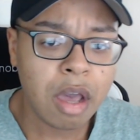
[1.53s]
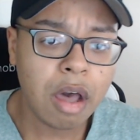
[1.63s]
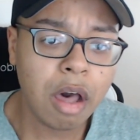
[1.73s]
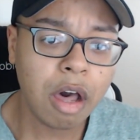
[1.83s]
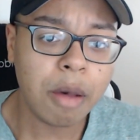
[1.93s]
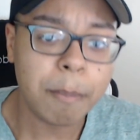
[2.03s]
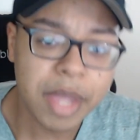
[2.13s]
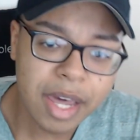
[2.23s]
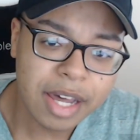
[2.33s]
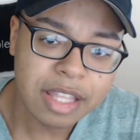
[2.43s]
Oh
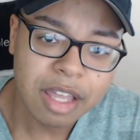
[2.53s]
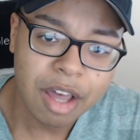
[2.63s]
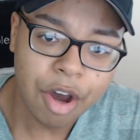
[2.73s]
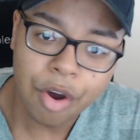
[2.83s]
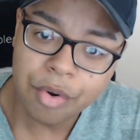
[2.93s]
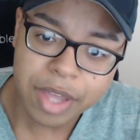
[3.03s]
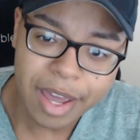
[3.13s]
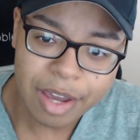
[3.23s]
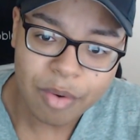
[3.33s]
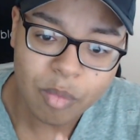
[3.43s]
man.
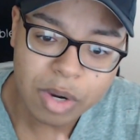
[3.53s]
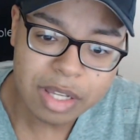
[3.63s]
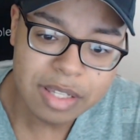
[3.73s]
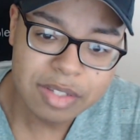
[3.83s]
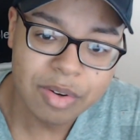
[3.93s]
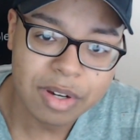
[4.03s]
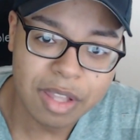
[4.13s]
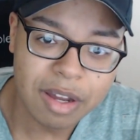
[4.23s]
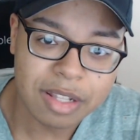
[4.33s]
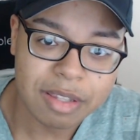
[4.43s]
Okay, what is going
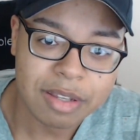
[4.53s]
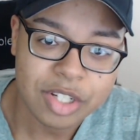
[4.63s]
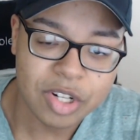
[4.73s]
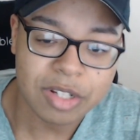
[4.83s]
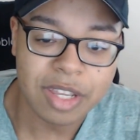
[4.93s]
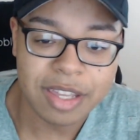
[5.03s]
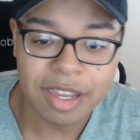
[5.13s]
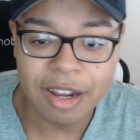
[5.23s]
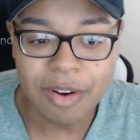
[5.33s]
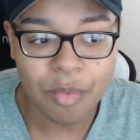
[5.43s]
on? Shark Tank
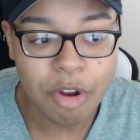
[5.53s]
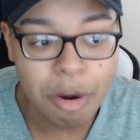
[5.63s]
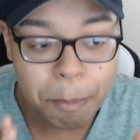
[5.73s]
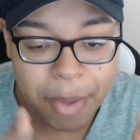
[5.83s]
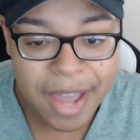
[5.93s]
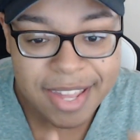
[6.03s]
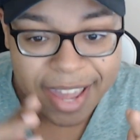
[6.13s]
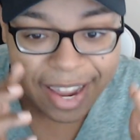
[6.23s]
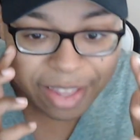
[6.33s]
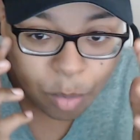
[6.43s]
here. We are back
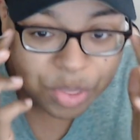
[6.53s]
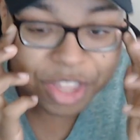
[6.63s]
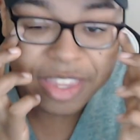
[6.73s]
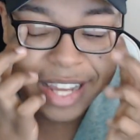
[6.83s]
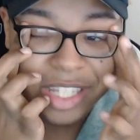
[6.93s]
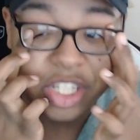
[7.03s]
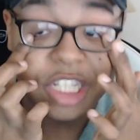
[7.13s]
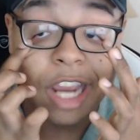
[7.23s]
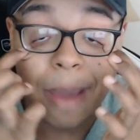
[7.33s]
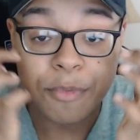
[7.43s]
at it with the next
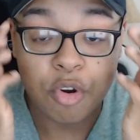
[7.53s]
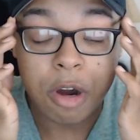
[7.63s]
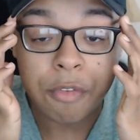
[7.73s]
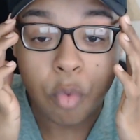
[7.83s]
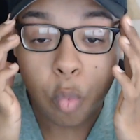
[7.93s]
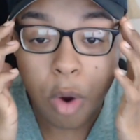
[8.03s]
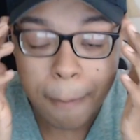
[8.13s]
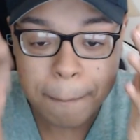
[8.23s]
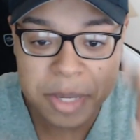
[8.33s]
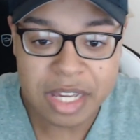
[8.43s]
chapter of
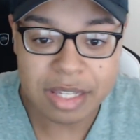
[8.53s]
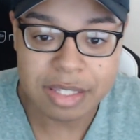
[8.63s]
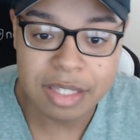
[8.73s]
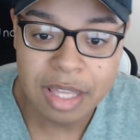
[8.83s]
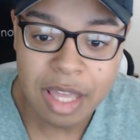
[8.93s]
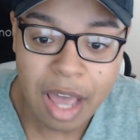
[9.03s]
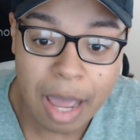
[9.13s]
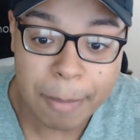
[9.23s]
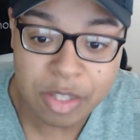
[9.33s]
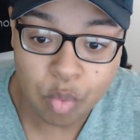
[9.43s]
One Piece.
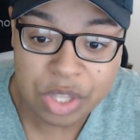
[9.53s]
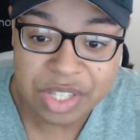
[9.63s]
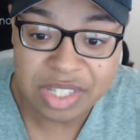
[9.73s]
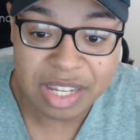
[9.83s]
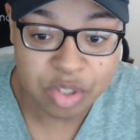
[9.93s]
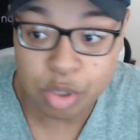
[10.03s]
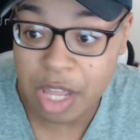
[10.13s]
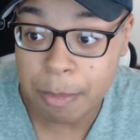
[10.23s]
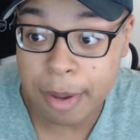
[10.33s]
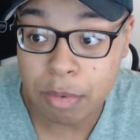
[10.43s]
I meant to read this
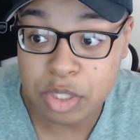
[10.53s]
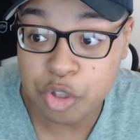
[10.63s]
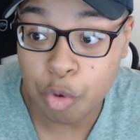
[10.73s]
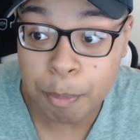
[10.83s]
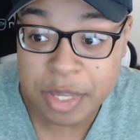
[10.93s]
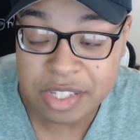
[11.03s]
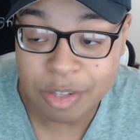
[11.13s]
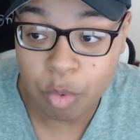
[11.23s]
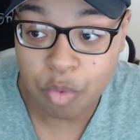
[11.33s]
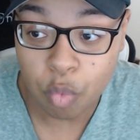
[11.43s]
yesterday, but I was so
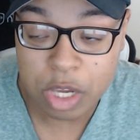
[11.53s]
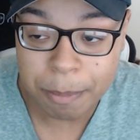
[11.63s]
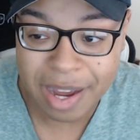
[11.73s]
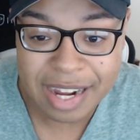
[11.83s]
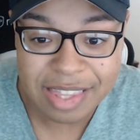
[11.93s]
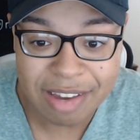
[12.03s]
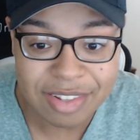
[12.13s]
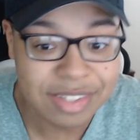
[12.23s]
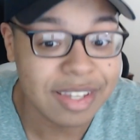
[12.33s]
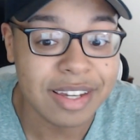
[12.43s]
busy with Remind, I
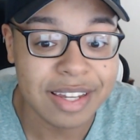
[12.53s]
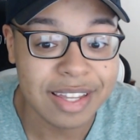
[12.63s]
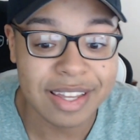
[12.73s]
was like,